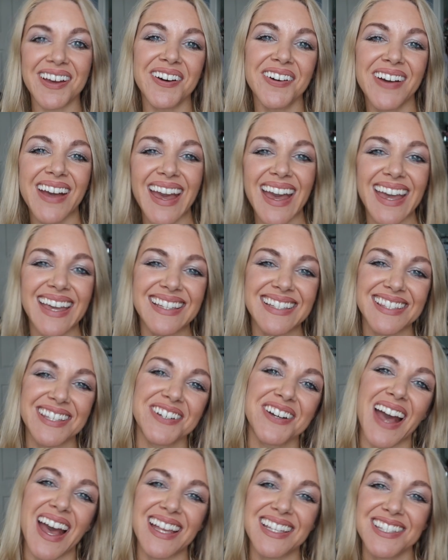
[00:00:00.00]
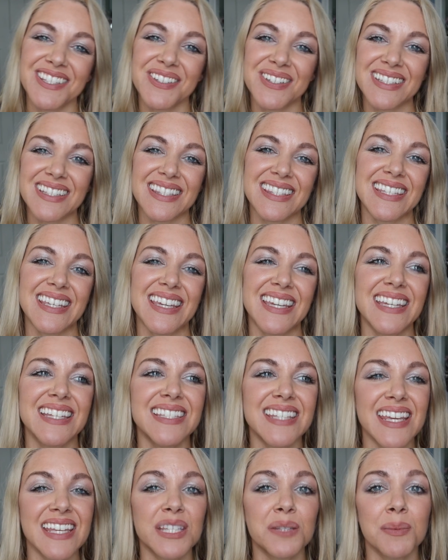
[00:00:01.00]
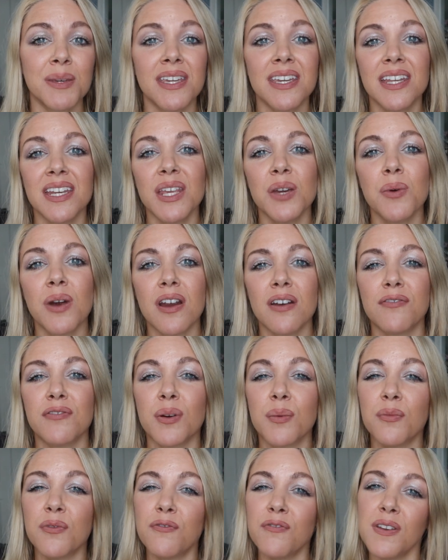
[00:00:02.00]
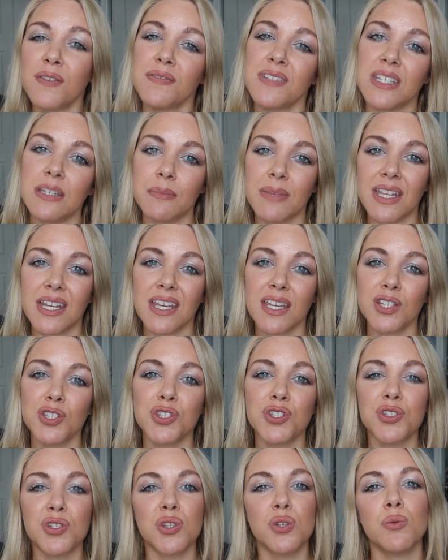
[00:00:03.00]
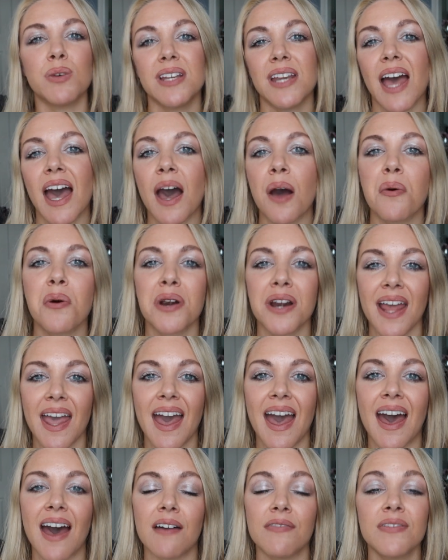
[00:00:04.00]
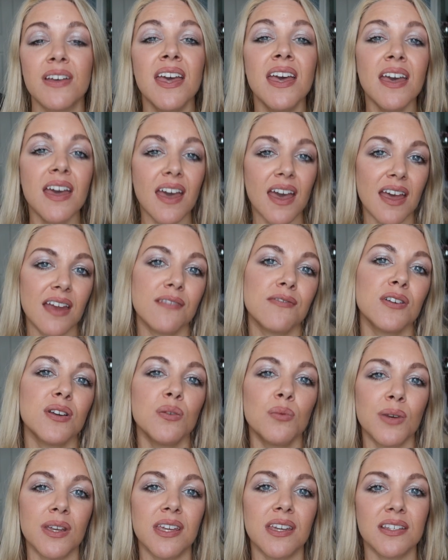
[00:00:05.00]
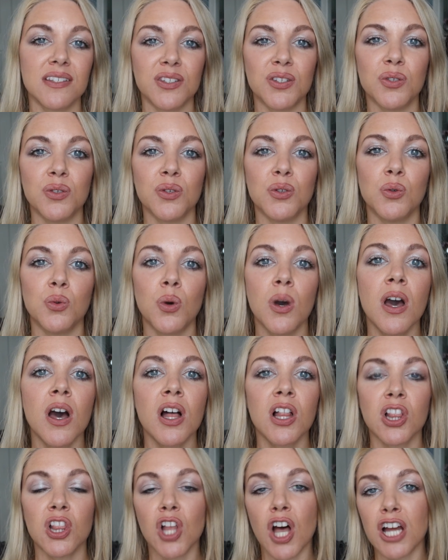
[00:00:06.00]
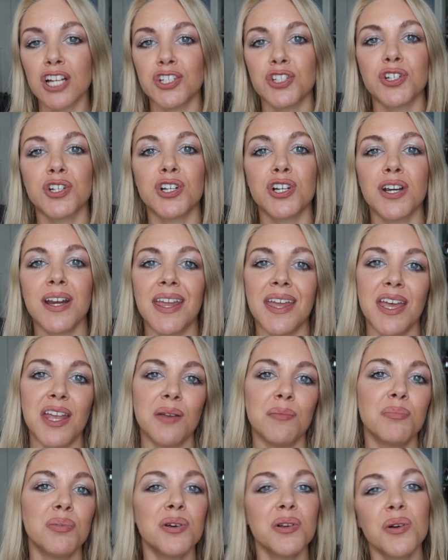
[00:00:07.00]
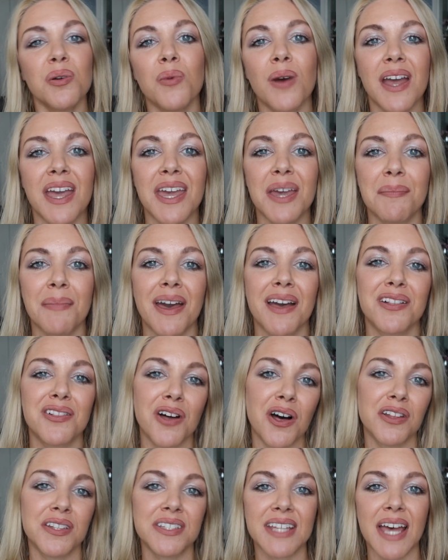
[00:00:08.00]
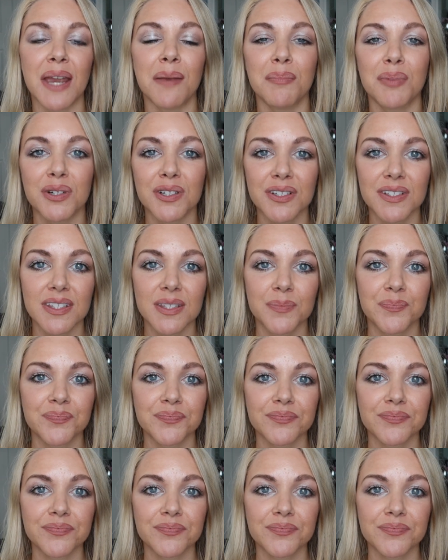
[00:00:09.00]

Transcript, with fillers: Okay, so as you can see, it takes me anywhere from 50 minutes to an hour and a half every week to launder and put away my cloth diapers.